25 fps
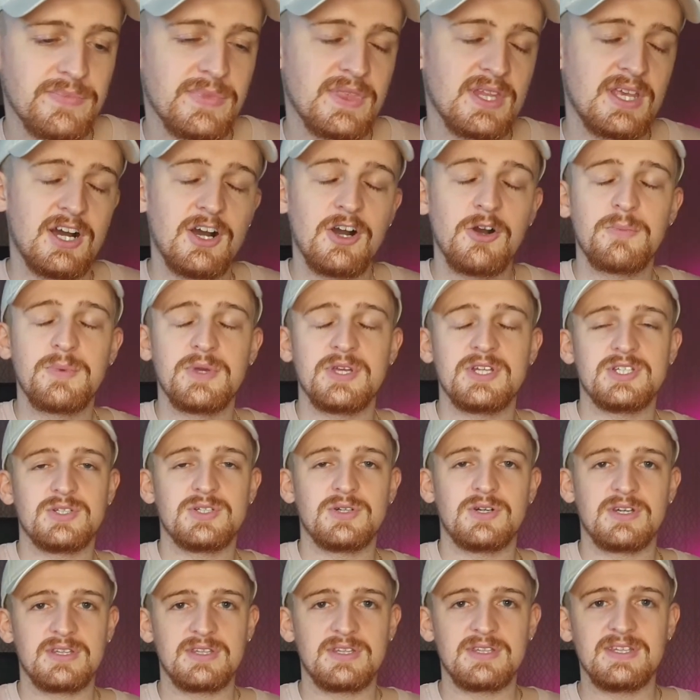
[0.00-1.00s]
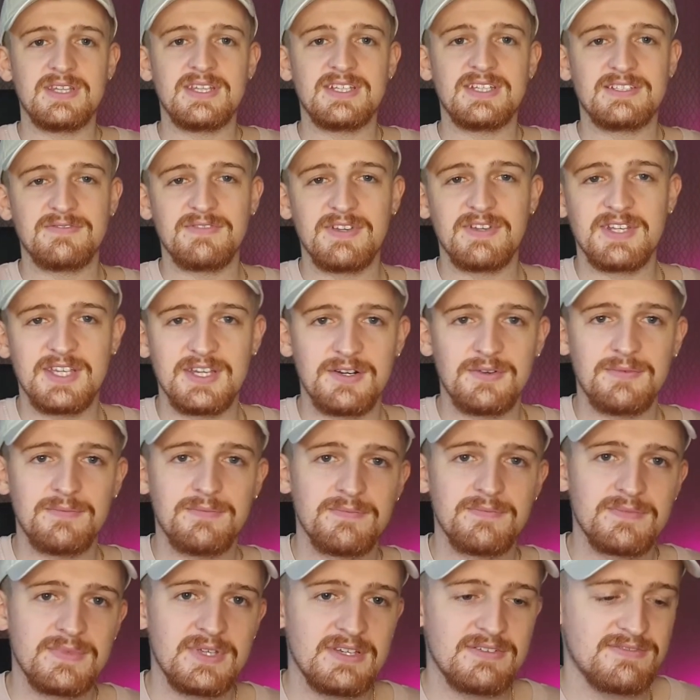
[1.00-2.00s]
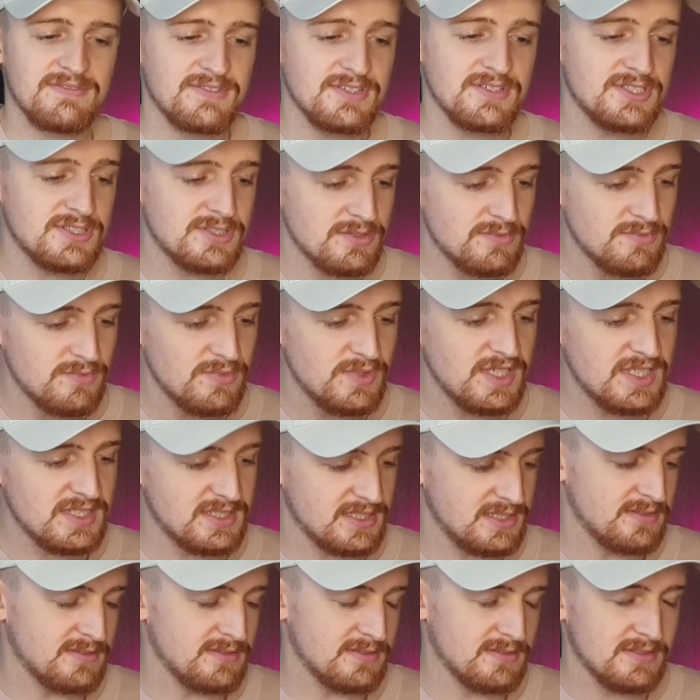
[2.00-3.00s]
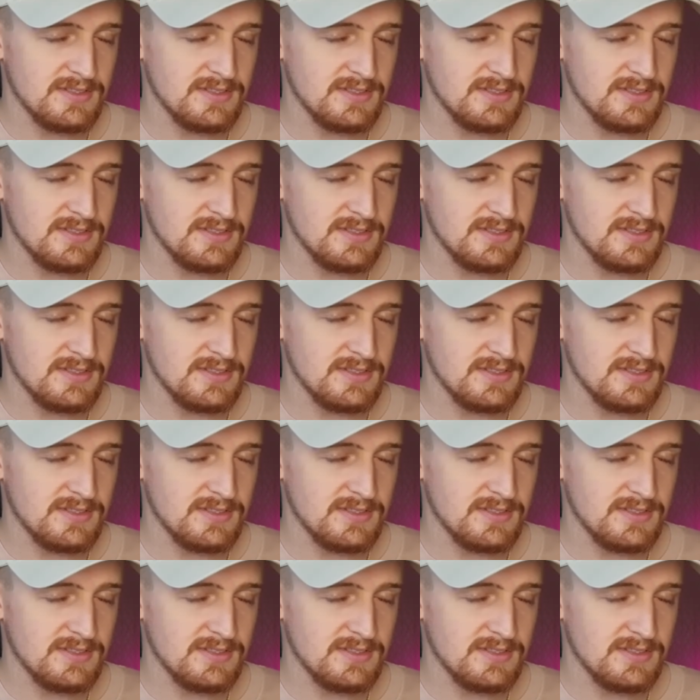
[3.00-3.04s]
I hope you enjoyed this video. If for some reason